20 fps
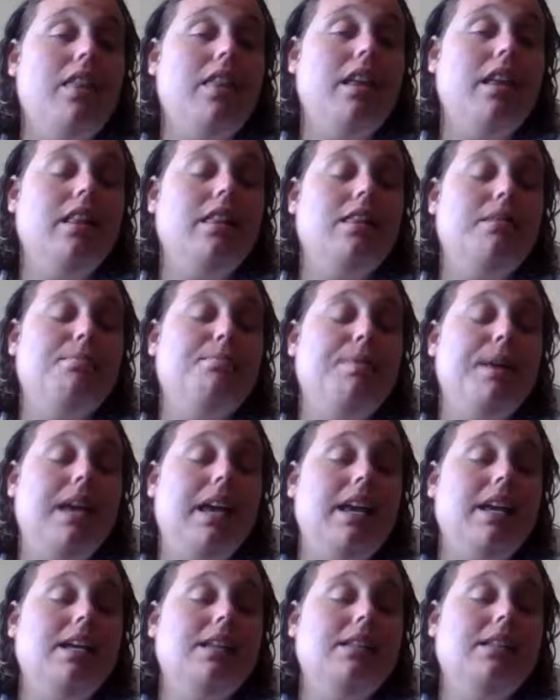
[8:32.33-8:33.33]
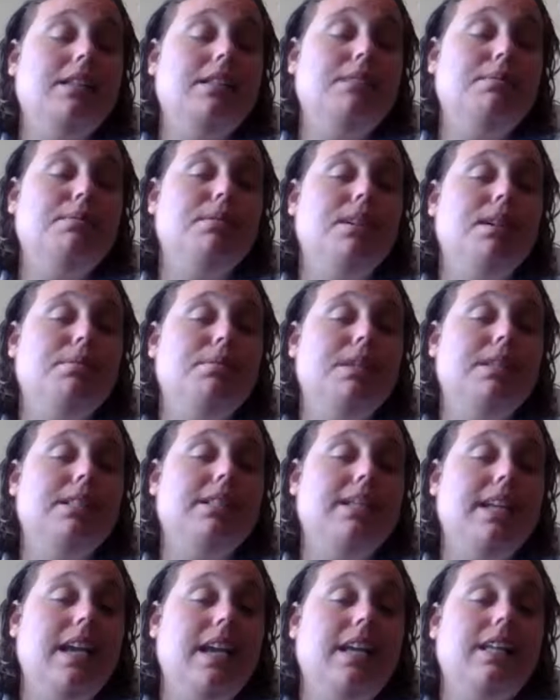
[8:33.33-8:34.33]
think the biggest
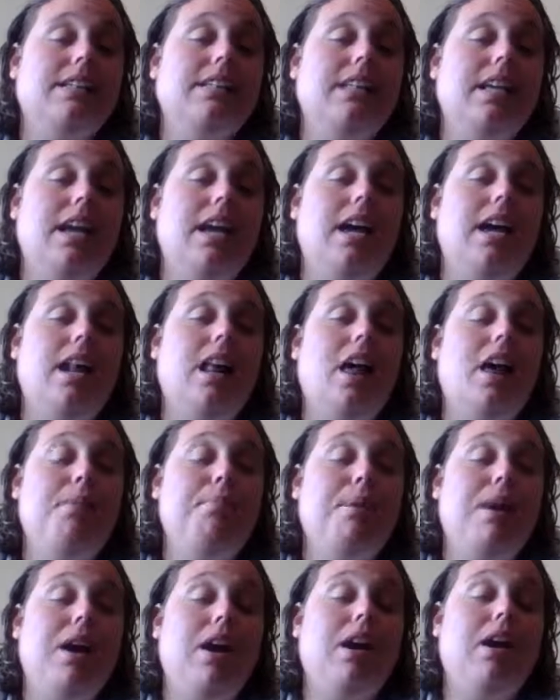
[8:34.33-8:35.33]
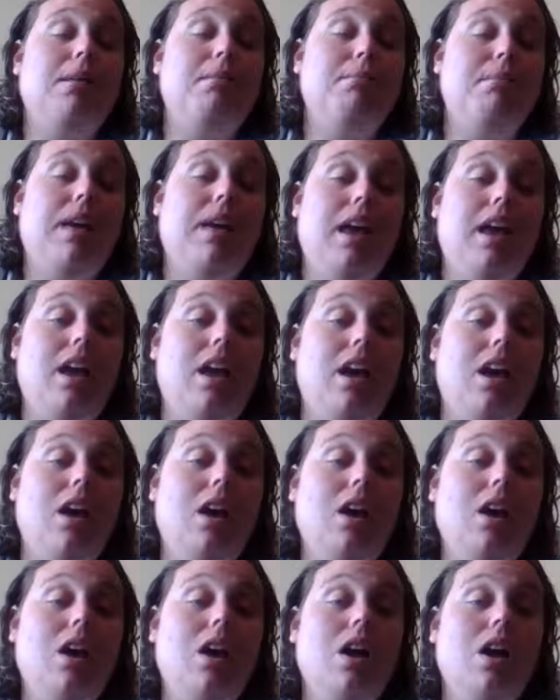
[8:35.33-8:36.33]
mistakes that a parent can make
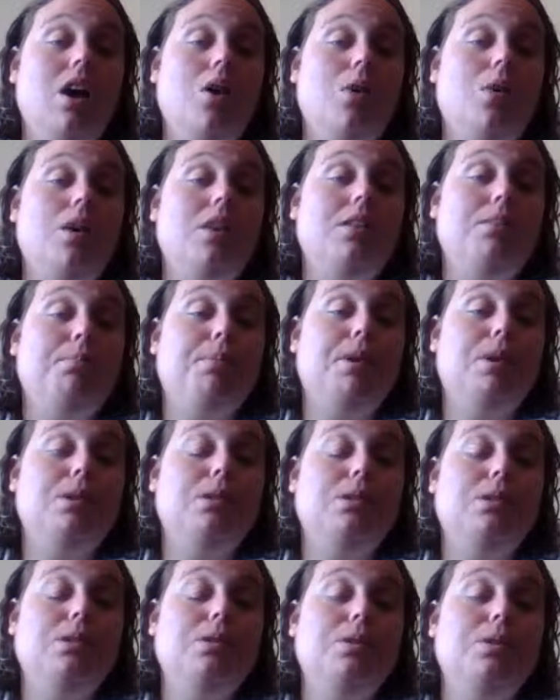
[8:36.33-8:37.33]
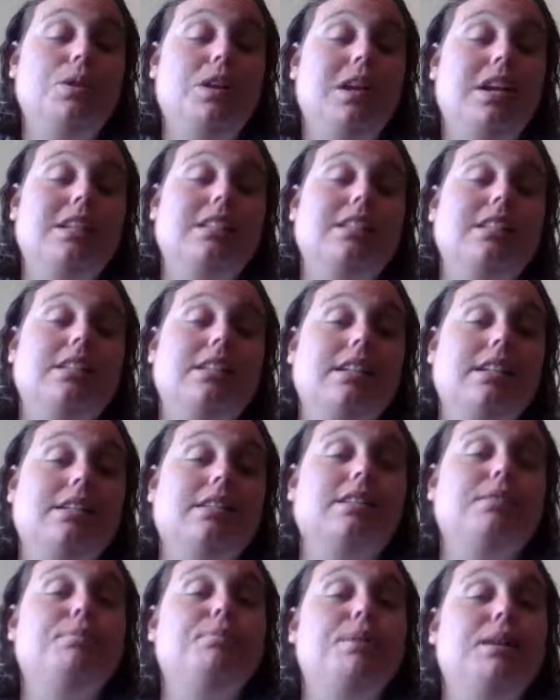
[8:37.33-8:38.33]
with a person who has a
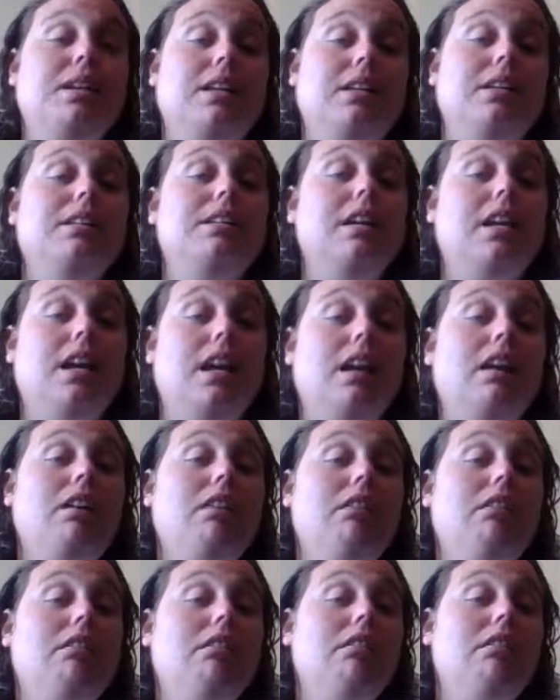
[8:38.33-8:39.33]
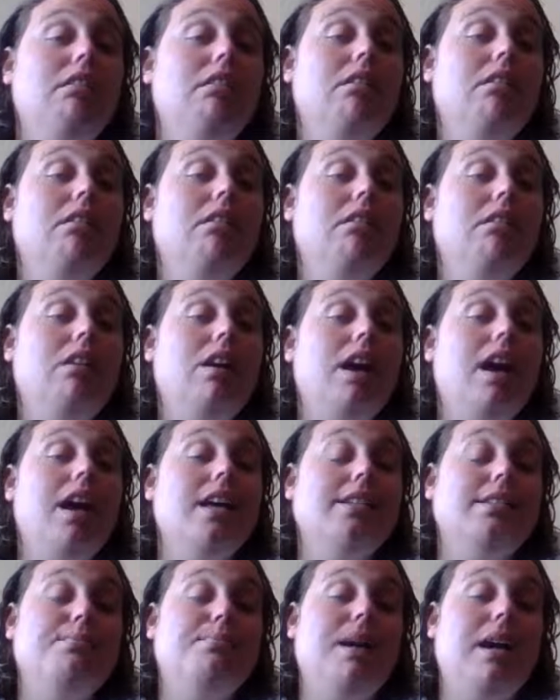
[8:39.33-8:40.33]
disability
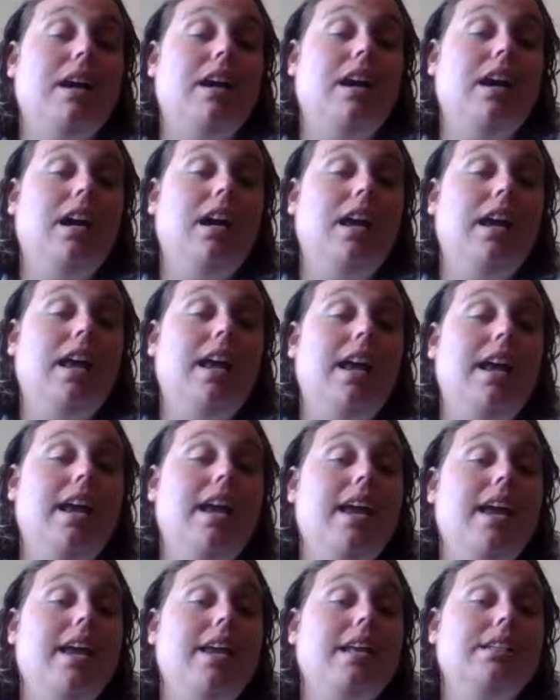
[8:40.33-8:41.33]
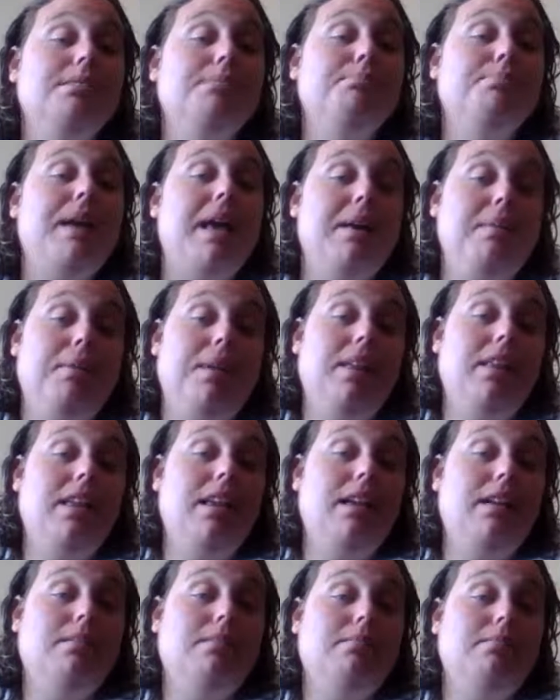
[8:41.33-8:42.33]
as a parent is baby
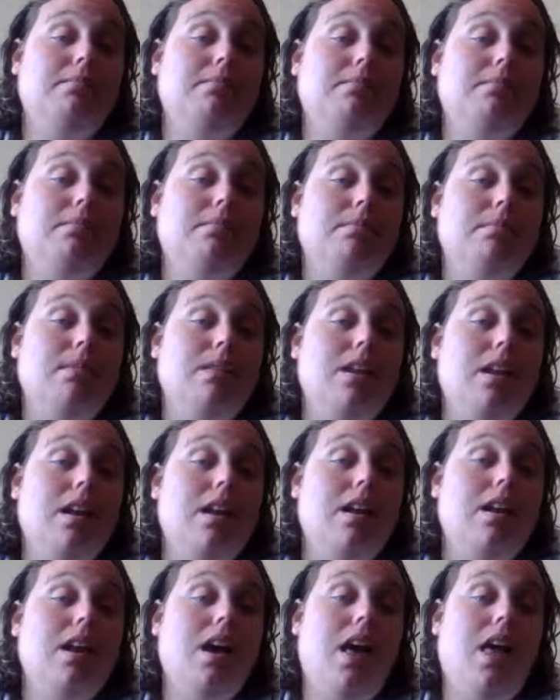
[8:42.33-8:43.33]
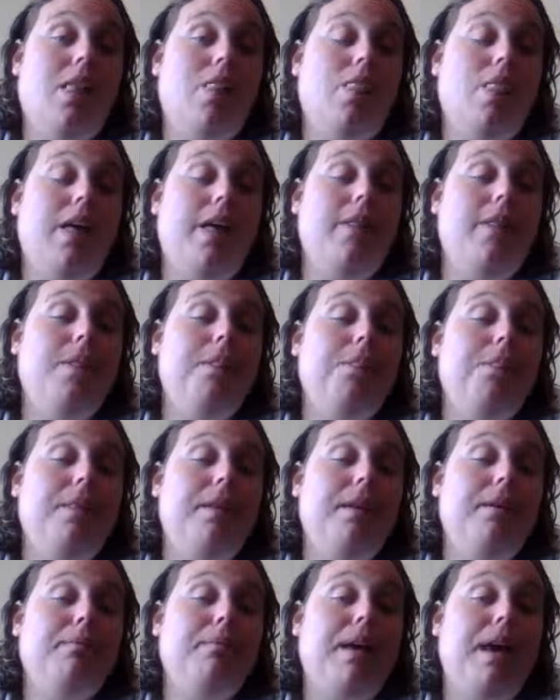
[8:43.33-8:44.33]
them, not letting
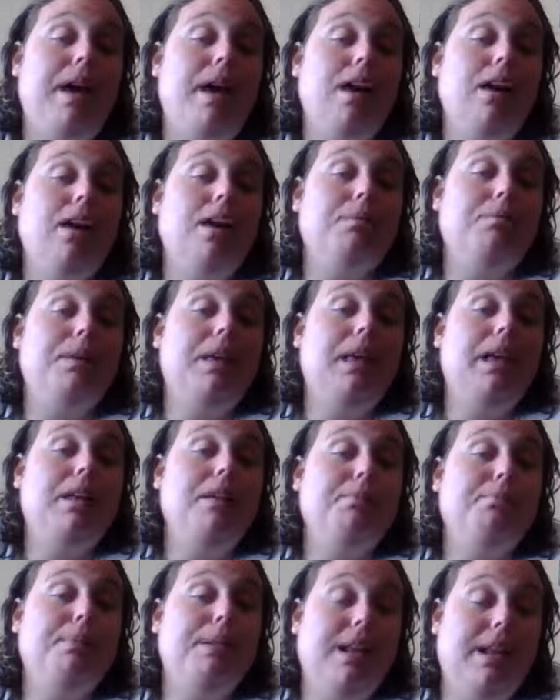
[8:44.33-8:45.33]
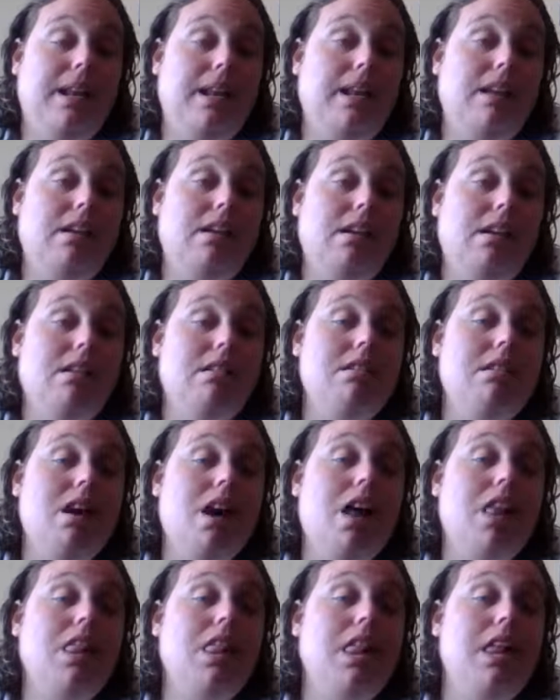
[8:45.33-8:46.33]
them be independent, and
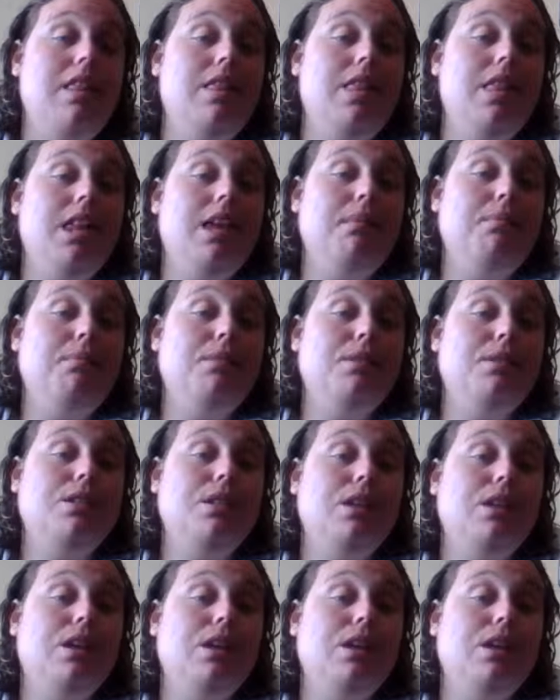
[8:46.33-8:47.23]
not letting them